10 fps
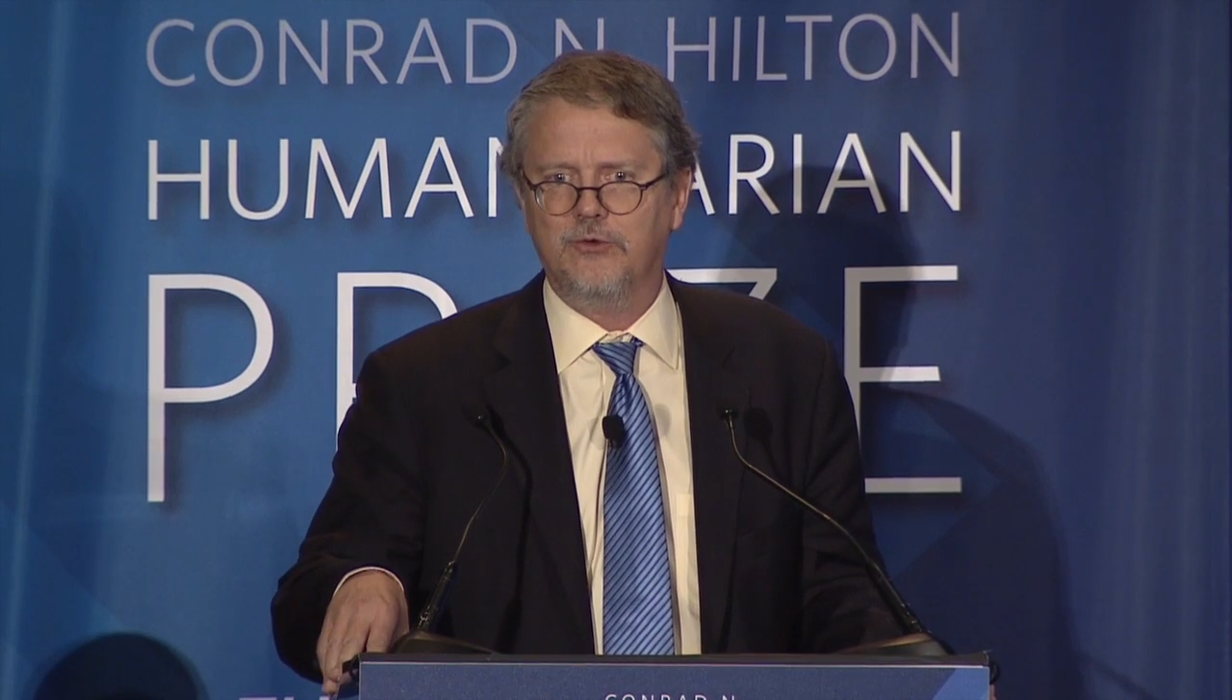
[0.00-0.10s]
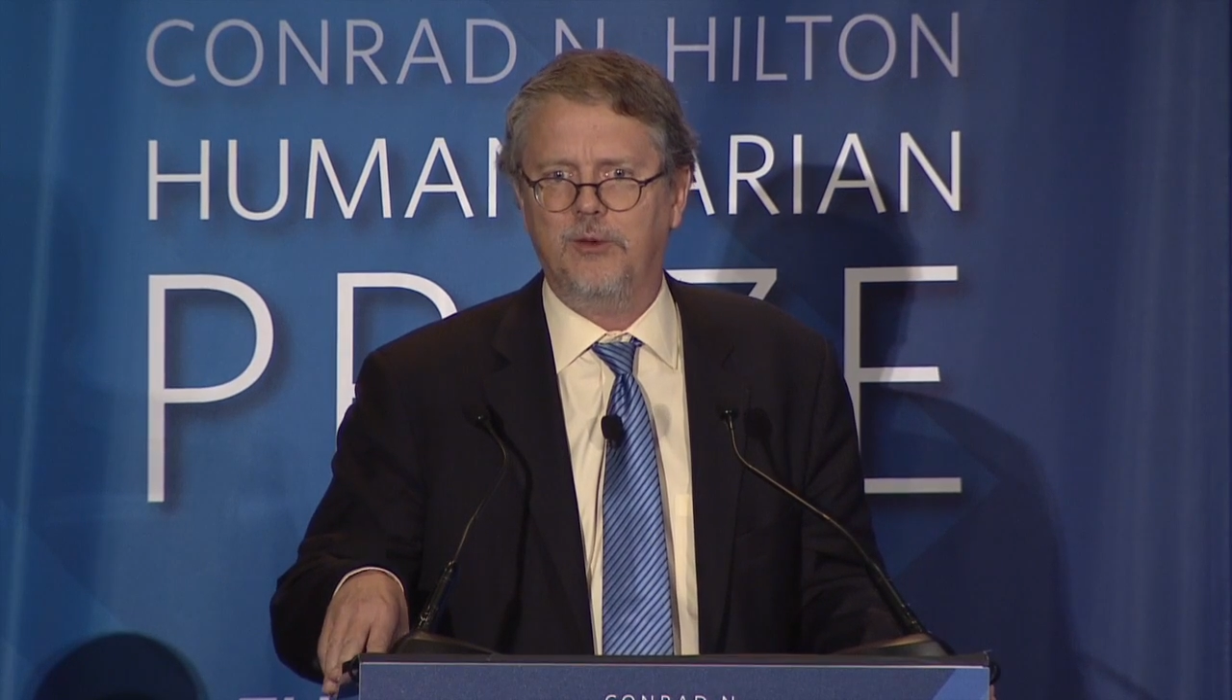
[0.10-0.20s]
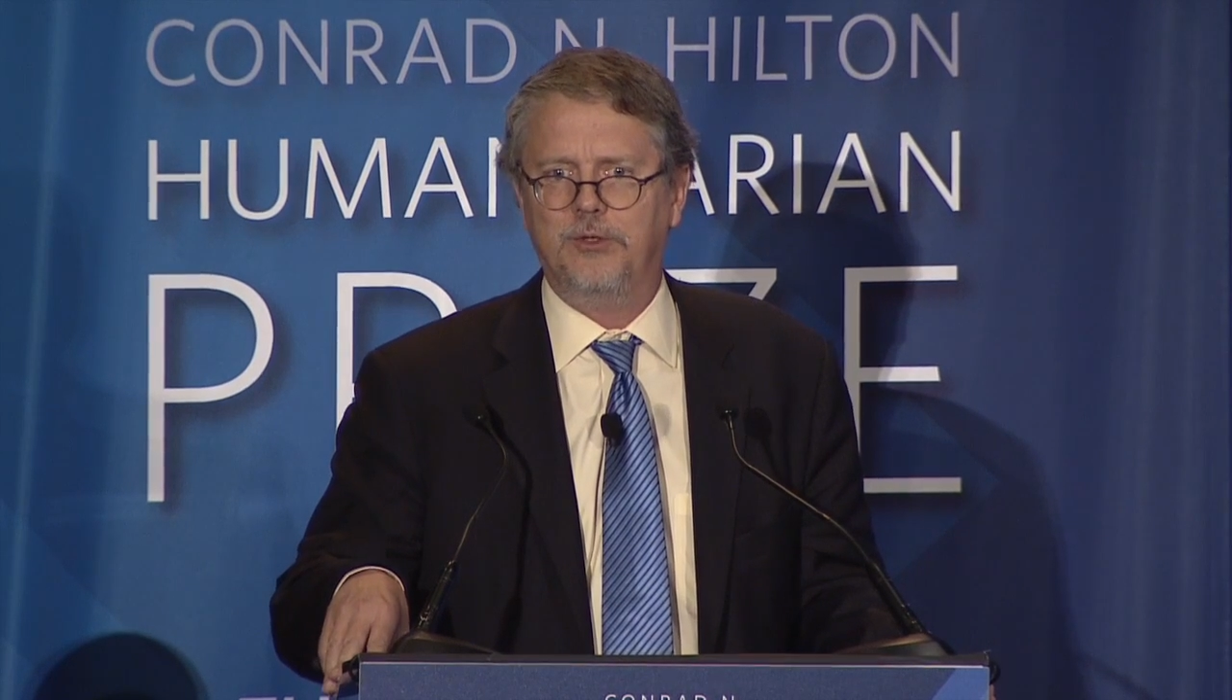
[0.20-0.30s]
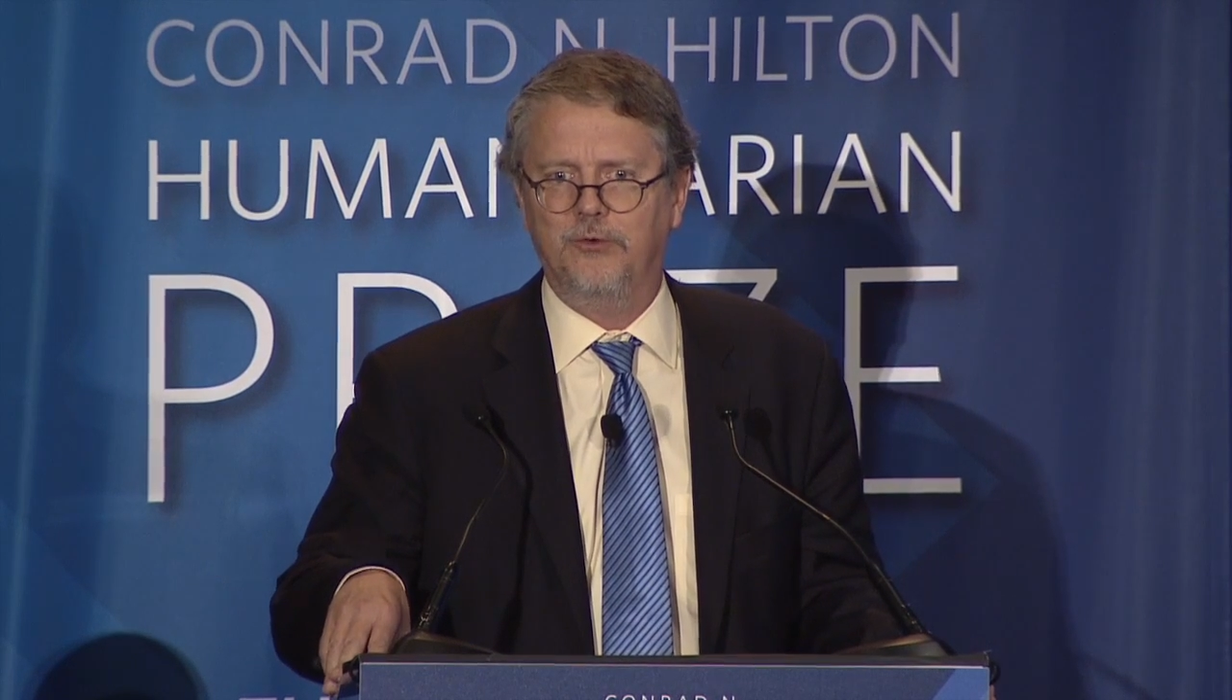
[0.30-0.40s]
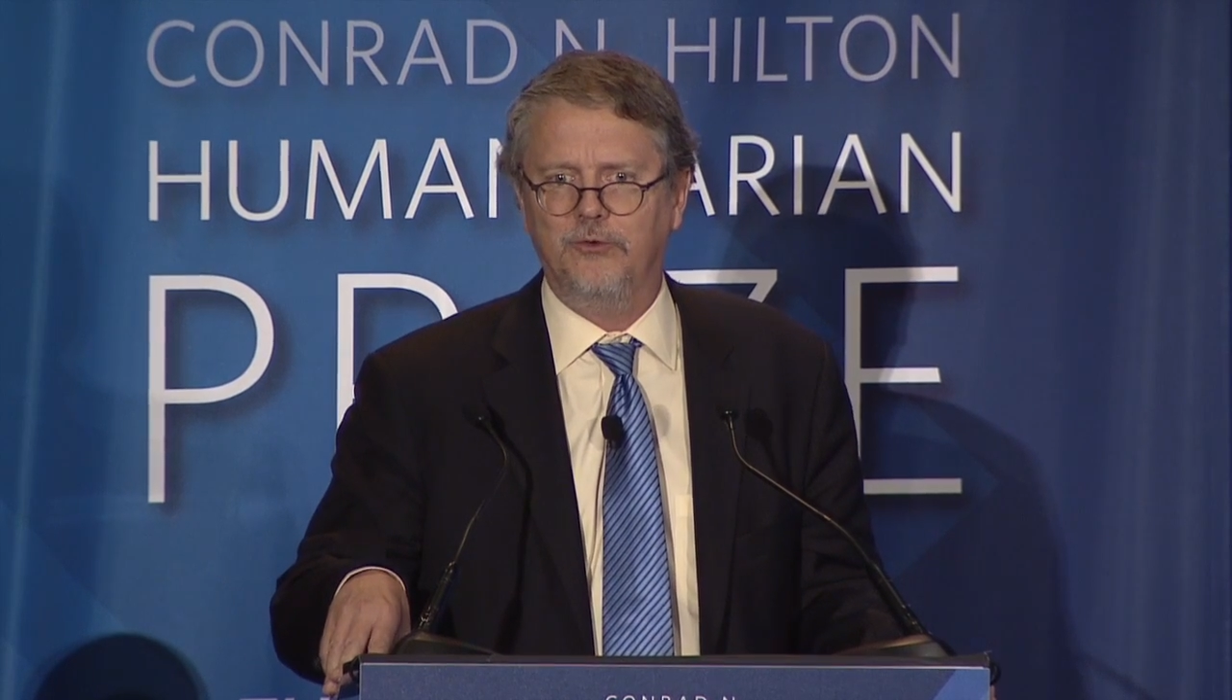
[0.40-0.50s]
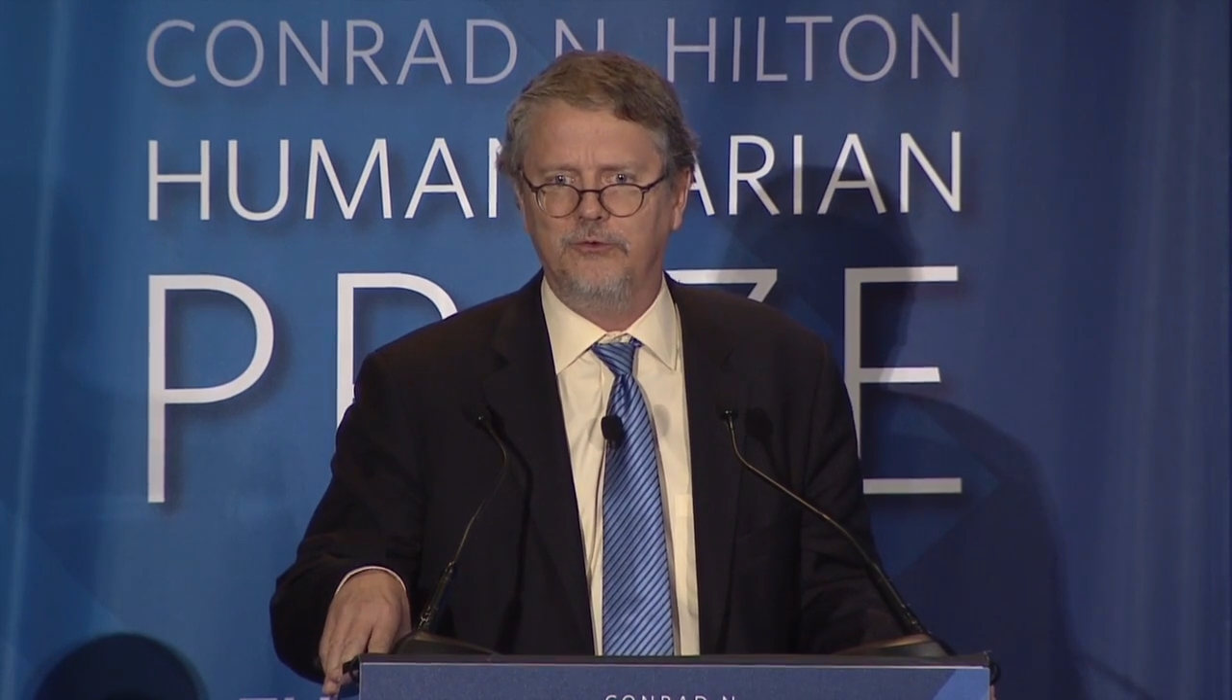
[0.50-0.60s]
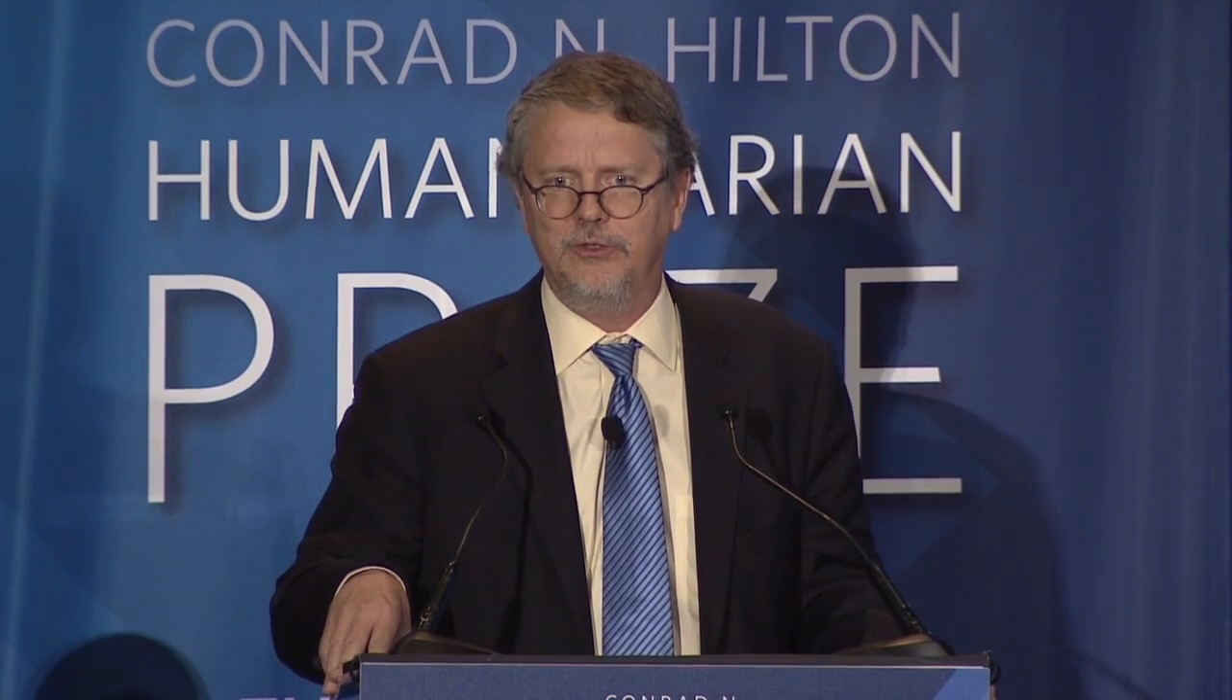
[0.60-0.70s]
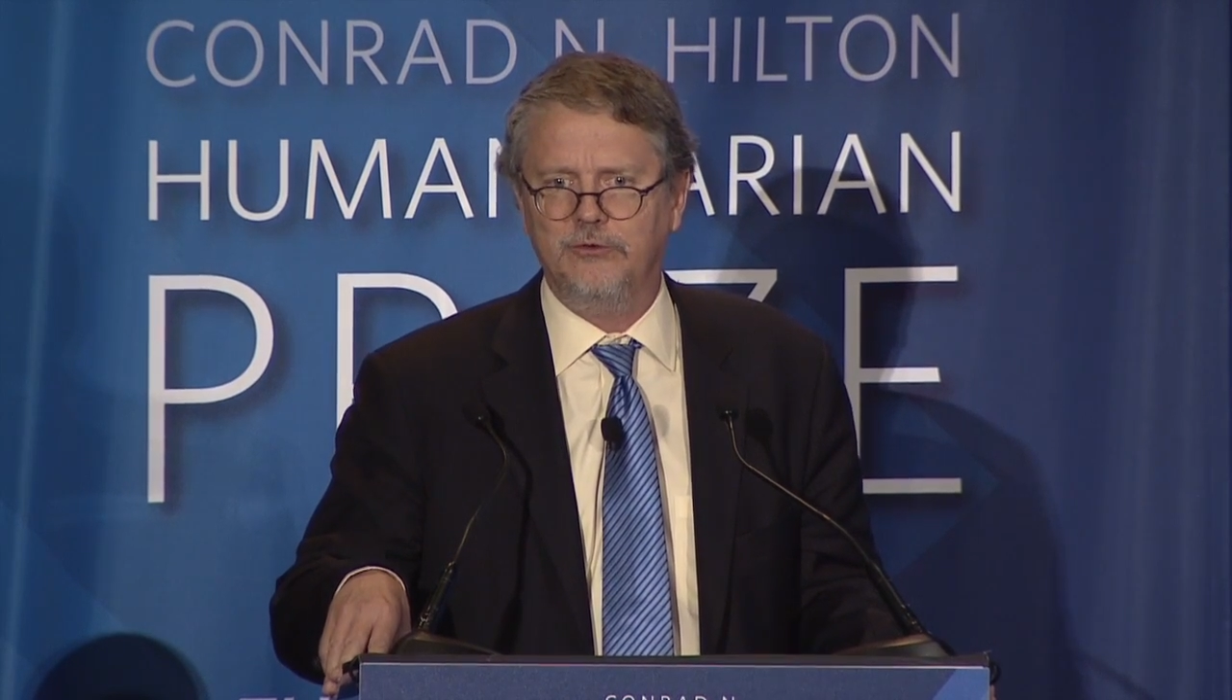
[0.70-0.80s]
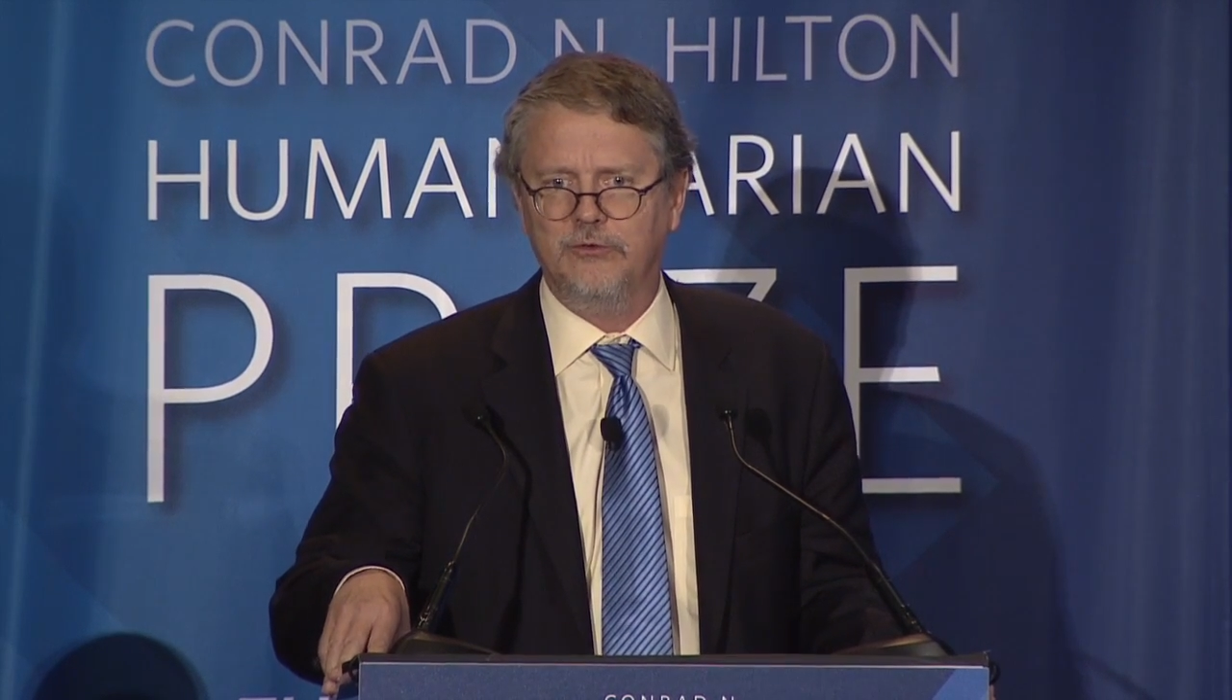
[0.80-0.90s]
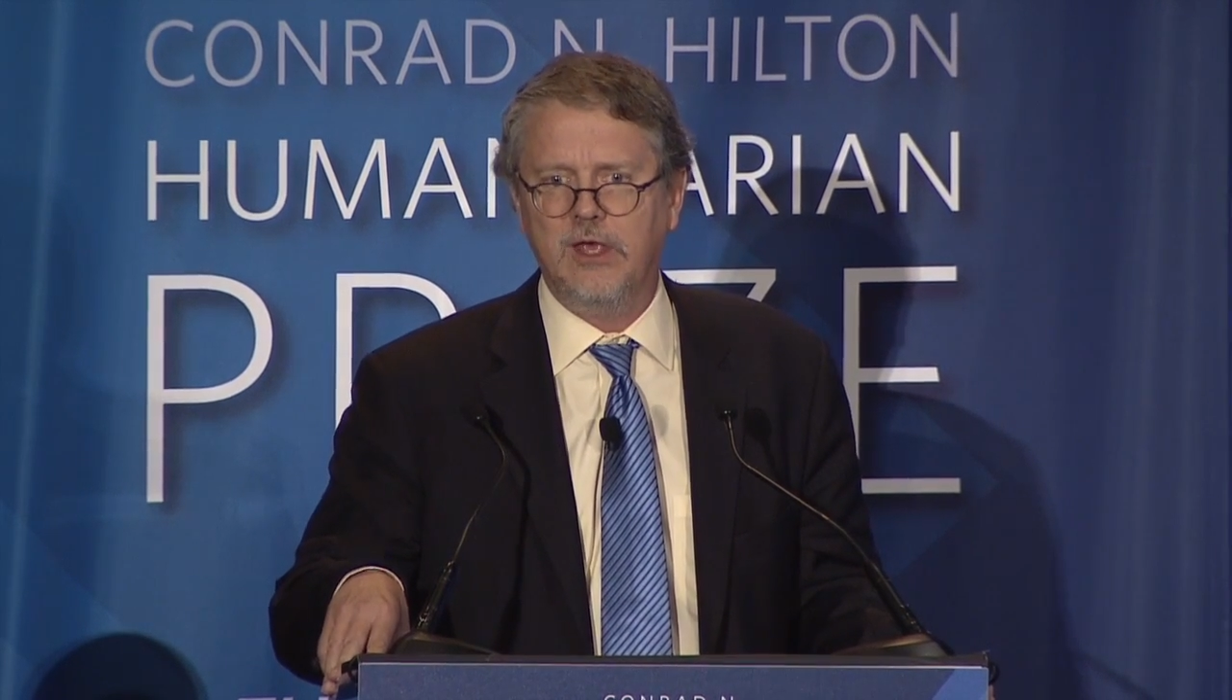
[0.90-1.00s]
tropical
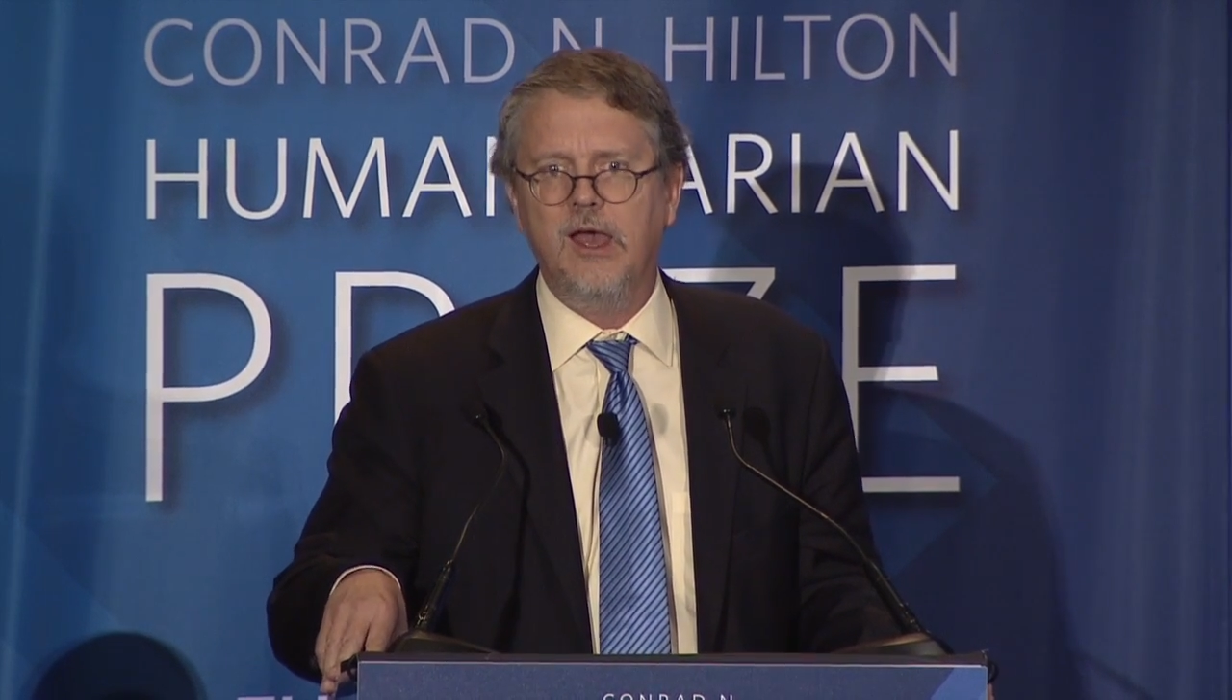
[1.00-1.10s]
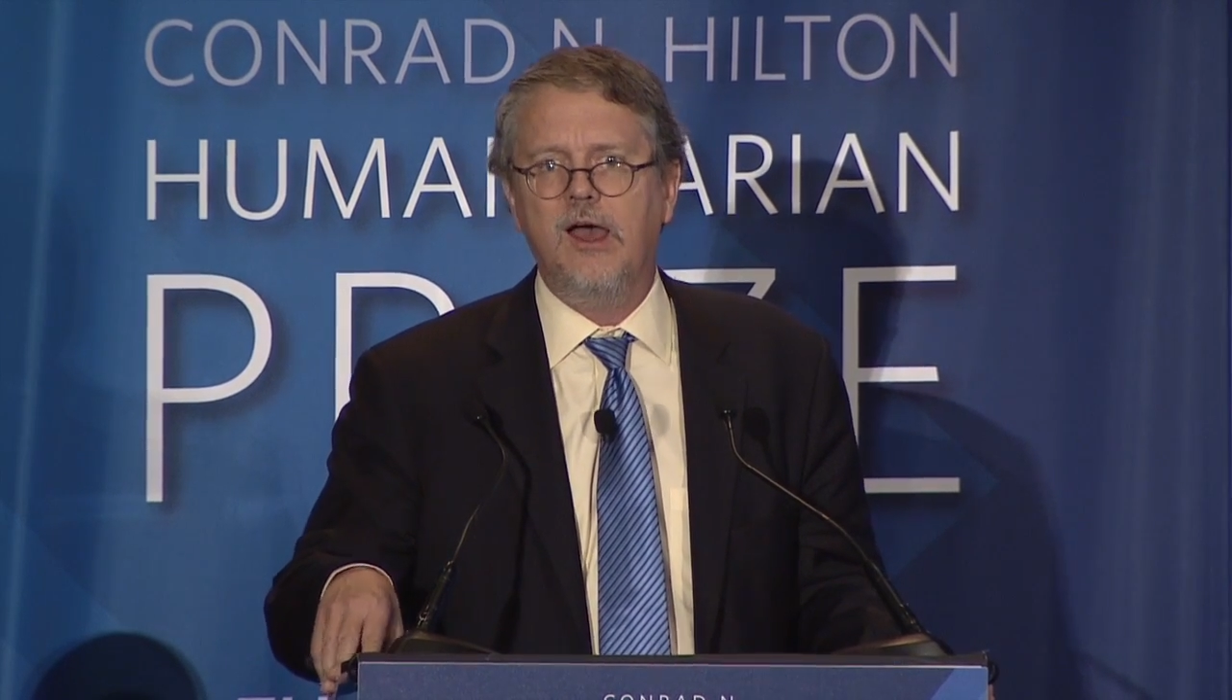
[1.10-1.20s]
diseases.